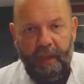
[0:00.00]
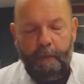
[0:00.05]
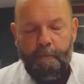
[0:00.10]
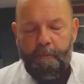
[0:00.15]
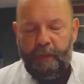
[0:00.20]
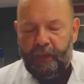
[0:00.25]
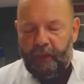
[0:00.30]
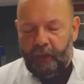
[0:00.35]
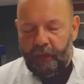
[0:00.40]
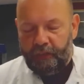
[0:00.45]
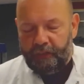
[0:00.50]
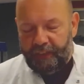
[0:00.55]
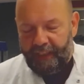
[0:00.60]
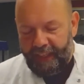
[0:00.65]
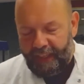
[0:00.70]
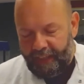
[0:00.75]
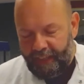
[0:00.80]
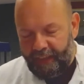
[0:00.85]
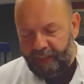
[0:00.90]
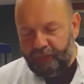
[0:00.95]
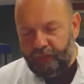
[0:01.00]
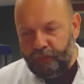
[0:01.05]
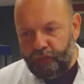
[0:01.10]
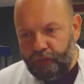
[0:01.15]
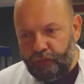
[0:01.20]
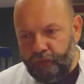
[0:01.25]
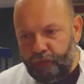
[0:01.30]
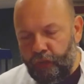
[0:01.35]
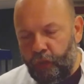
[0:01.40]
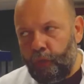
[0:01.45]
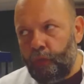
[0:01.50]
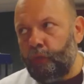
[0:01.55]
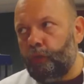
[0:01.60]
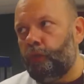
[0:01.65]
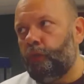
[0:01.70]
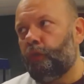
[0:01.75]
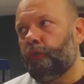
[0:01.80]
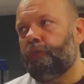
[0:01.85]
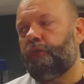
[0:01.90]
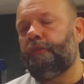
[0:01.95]
because it is so
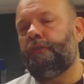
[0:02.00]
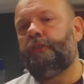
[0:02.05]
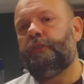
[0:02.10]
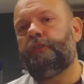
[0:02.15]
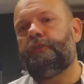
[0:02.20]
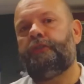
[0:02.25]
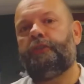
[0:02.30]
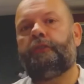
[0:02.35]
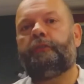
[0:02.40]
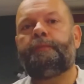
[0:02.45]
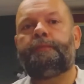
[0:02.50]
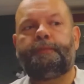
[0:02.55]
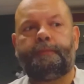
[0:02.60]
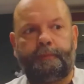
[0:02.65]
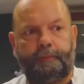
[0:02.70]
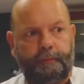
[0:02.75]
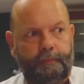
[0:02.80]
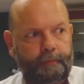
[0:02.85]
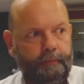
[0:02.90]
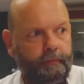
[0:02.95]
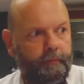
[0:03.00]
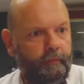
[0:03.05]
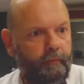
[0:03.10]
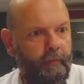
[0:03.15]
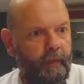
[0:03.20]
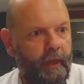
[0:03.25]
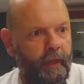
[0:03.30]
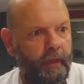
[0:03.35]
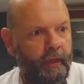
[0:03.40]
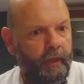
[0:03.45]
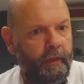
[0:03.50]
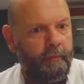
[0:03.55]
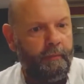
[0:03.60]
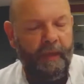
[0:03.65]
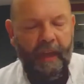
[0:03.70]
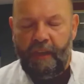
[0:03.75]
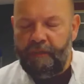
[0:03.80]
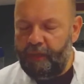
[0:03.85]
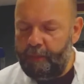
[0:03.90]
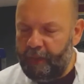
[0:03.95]
controversial.
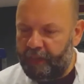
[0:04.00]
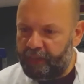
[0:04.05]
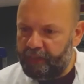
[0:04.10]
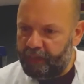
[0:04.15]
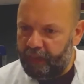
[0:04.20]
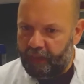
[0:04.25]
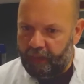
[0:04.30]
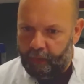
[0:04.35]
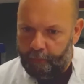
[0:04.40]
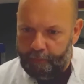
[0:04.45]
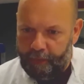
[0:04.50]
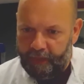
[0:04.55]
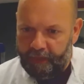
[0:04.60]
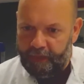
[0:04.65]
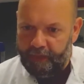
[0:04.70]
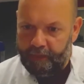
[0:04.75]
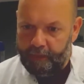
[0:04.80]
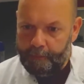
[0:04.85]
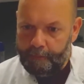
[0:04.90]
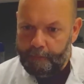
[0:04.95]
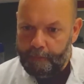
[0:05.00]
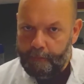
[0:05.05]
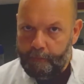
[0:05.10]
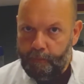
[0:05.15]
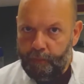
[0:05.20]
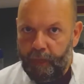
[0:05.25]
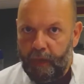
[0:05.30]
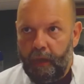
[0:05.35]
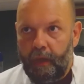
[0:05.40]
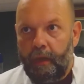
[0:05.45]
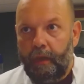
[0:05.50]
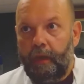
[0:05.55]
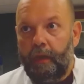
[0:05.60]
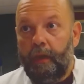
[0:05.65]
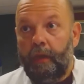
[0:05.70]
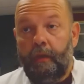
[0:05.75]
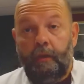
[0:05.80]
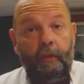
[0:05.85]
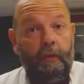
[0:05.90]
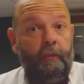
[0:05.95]
Everybody's got an opinion.
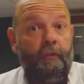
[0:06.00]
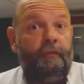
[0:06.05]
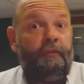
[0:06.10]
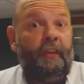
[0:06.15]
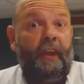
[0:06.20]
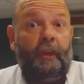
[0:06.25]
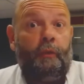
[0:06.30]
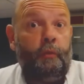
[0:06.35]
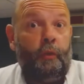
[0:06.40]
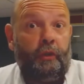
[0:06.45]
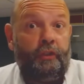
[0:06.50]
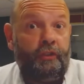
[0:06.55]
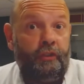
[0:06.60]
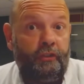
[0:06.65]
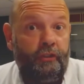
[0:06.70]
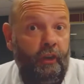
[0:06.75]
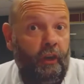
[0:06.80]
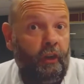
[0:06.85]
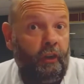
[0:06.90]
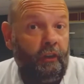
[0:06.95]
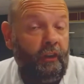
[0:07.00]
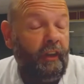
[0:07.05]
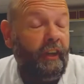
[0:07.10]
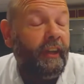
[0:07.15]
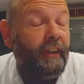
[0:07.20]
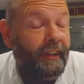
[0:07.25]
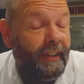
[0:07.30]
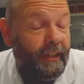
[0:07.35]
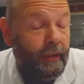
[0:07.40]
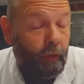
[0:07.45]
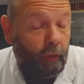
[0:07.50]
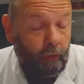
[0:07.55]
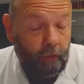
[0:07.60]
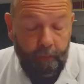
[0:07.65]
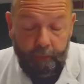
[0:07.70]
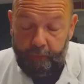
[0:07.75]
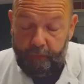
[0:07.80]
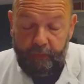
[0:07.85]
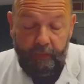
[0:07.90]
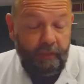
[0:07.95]
Fake watches are illegal,
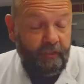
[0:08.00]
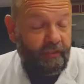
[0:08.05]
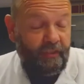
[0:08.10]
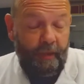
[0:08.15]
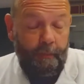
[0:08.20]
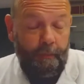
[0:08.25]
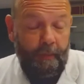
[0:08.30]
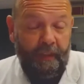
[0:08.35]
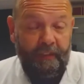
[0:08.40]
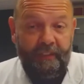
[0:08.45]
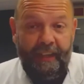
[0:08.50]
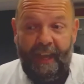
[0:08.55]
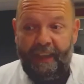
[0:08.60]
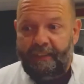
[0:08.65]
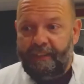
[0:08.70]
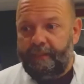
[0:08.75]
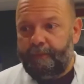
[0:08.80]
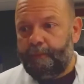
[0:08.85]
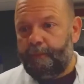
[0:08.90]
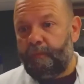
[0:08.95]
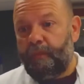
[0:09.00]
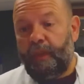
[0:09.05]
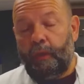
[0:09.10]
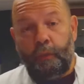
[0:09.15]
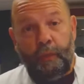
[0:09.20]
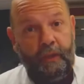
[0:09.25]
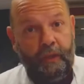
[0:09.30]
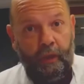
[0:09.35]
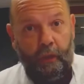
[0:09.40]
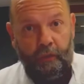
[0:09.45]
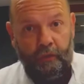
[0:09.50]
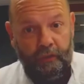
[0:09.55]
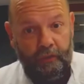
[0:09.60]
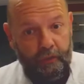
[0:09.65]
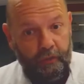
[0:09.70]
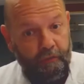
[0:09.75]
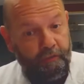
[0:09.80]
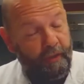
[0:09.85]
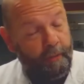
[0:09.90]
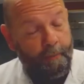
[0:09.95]
simple as that. We don't
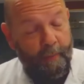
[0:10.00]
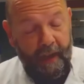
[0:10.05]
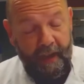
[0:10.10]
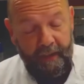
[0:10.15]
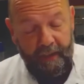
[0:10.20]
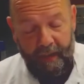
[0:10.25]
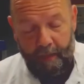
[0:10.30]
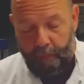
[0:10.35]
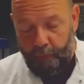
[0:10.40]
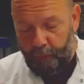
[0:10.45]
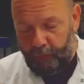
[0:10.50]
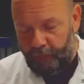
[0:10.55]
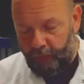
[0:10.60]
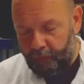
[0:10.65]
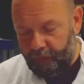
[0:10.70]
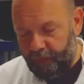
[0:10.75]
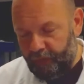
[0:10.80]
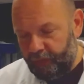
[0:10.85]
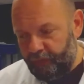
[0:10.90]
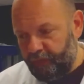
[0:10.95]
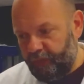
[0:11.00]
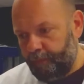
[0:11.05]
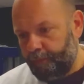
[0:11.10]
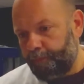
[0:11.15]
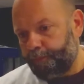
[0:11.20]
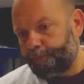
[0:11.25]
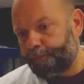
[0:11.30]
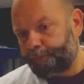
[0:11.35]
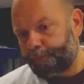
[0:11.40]
repair them, we don't touch them.